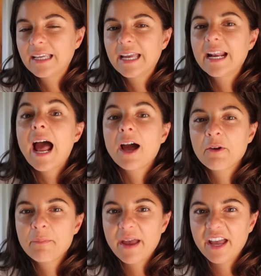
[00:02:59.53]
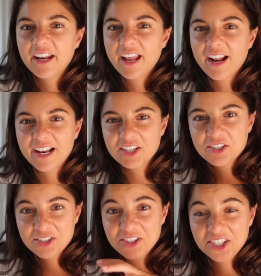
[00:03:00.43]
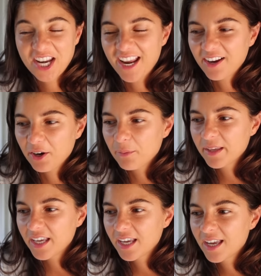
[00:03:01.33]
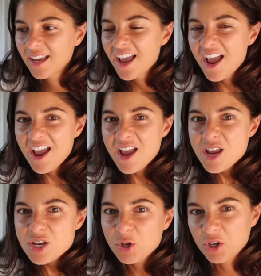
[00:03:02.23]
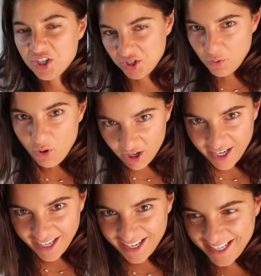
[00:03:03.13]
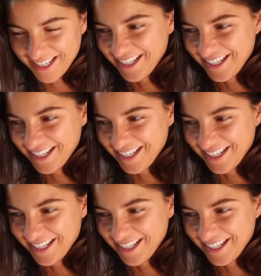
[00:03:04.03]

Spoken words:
I get out of bed and I just shake her. I'm like, you're snoring.